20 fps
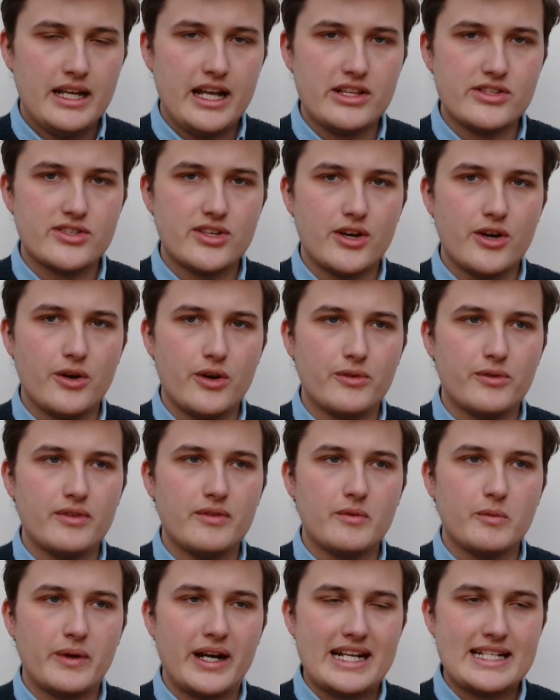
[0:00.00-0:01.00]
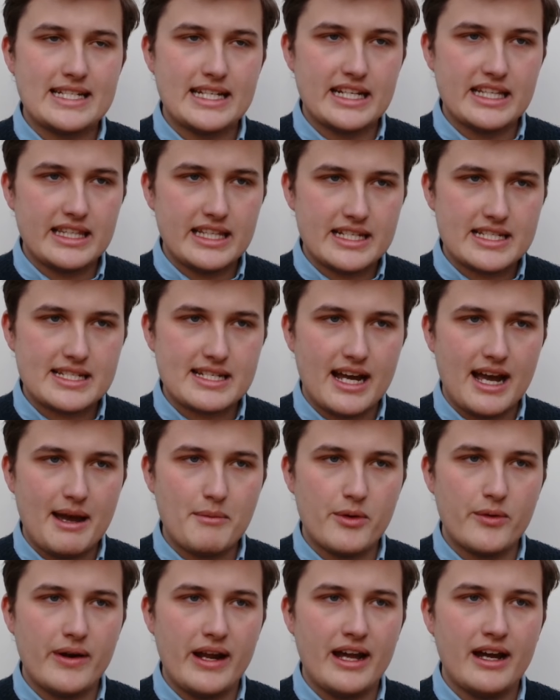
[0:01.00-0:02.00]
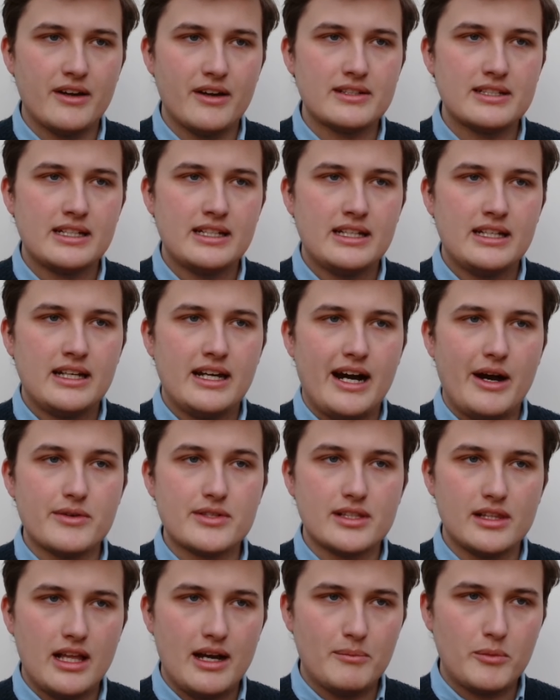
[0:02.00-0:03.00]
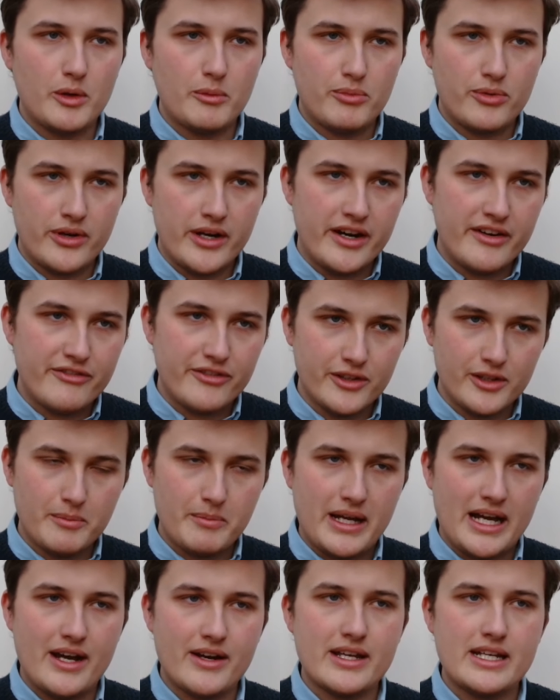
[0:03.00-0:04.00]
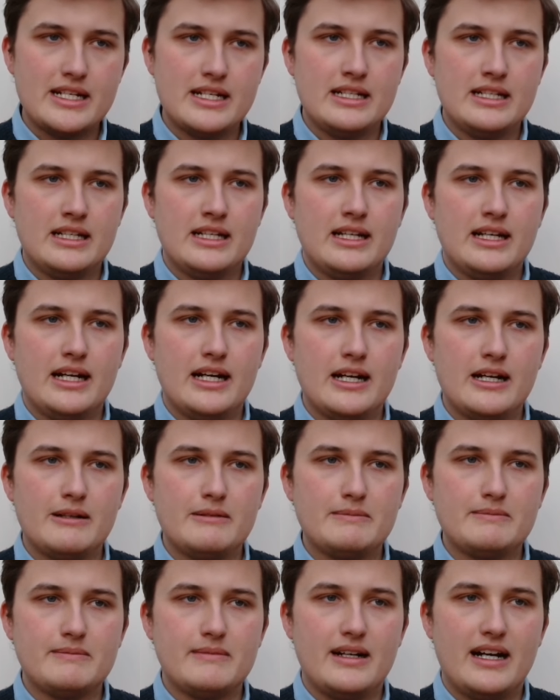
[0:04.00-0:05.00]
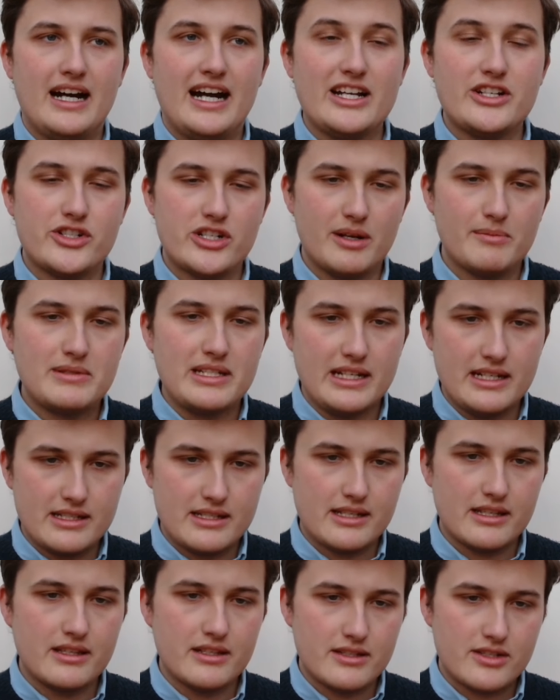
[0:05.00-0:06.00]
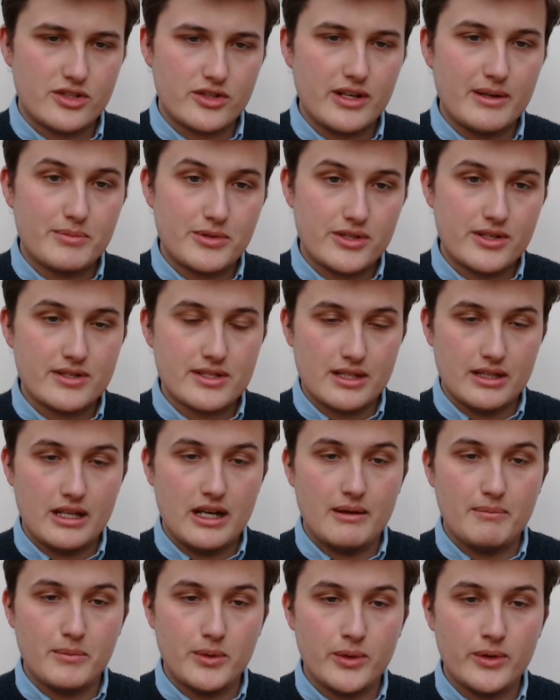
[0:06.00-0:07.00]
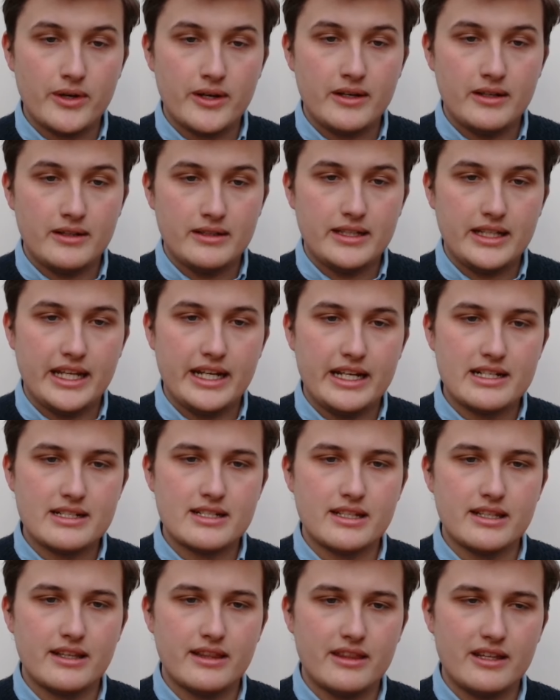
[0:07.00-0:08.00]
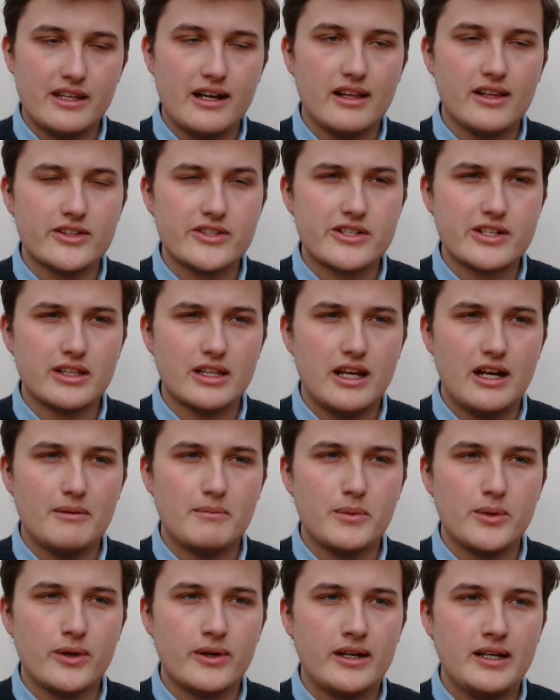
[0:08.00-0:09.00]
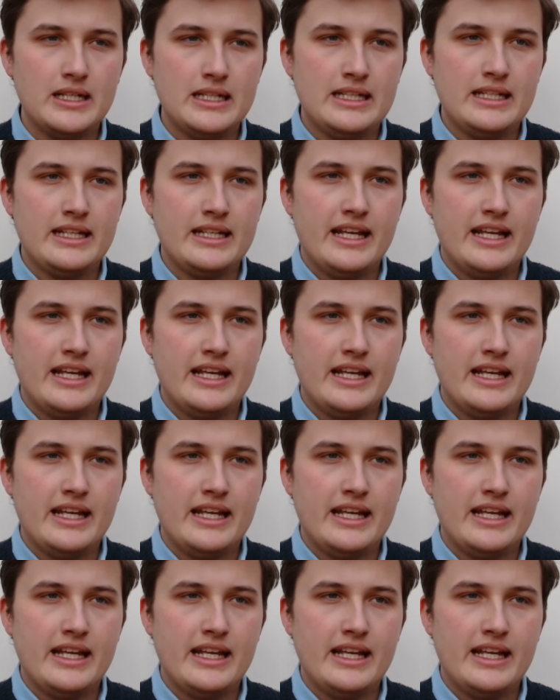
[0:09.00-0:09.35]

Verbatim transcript: And so when I did it this time around, I was a lot more prayerful about it. Um, I jumped into the scriptures a lot more and into the theology a lot more.